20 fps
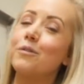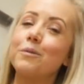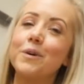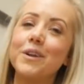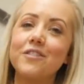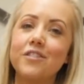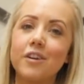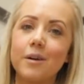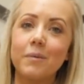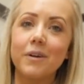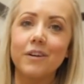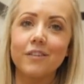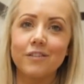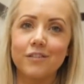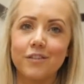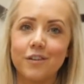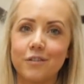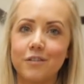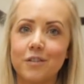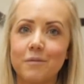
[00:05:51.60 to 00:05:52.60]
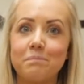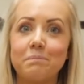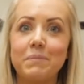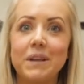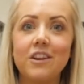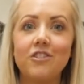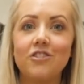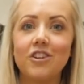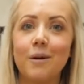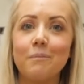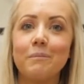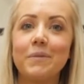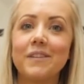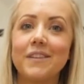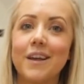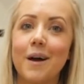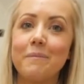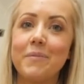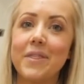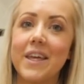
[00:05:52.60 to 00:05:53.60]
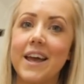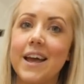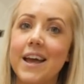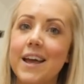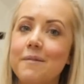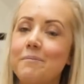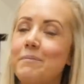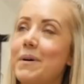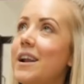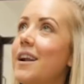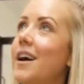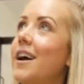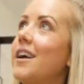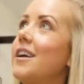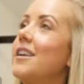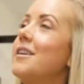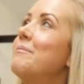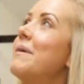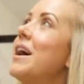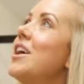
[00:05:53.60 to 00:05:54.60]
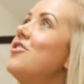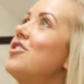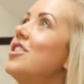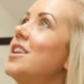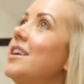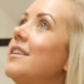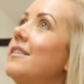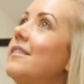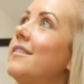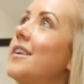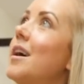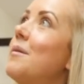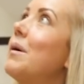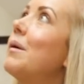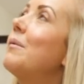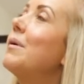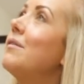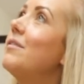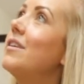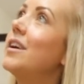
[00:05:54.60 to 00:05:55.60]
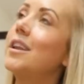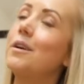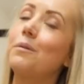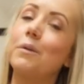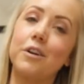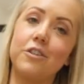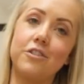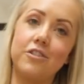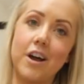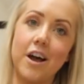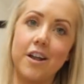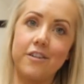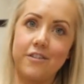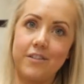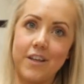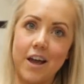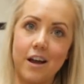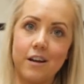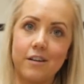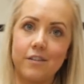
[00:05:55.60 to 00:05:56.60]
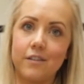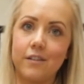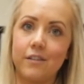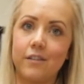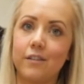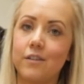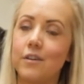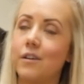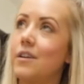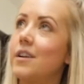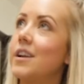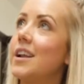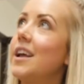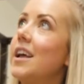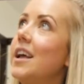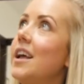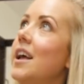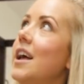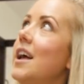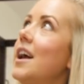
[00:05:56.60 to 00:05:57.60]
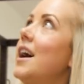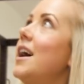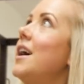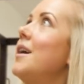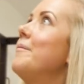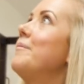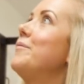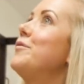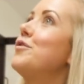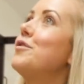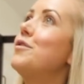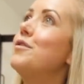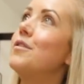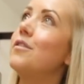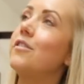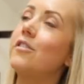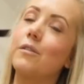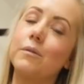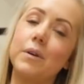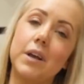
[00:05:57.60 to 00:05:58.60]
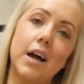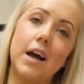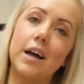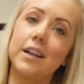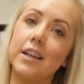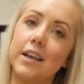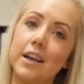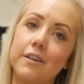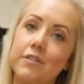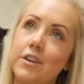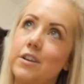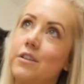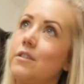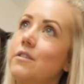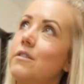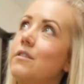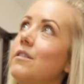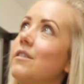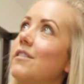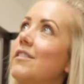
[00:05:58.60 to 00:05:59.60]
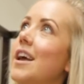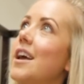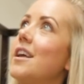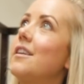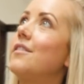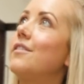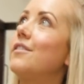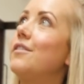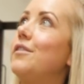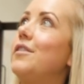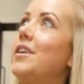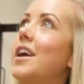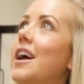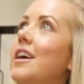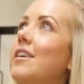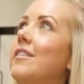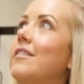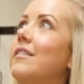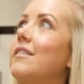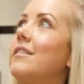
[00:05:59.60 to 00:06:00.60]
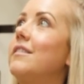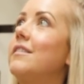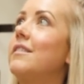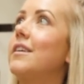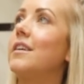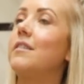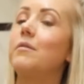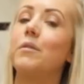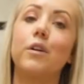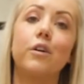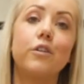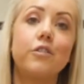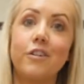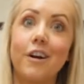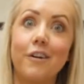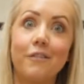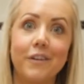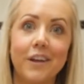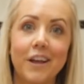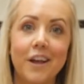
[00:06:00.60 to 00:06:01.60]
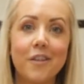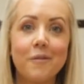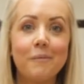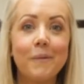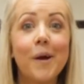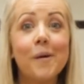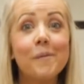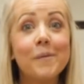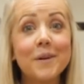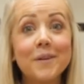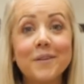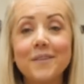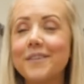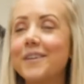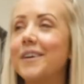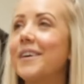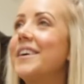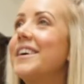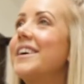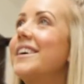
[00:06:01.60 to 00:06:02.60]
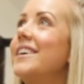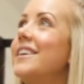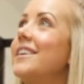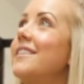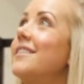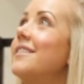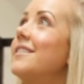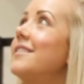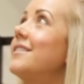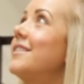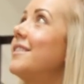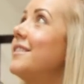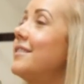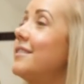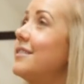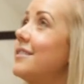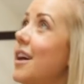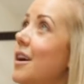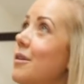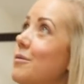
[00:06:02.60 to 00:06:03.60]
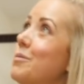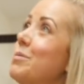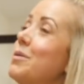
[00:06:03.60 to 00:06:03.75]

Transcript: winter because I've got all the big jumpers up there, but I can imagine in summer we really won't touch that because it's got doonas that we hardly ever use and suitcases, and we're not travelling at the moment, so that will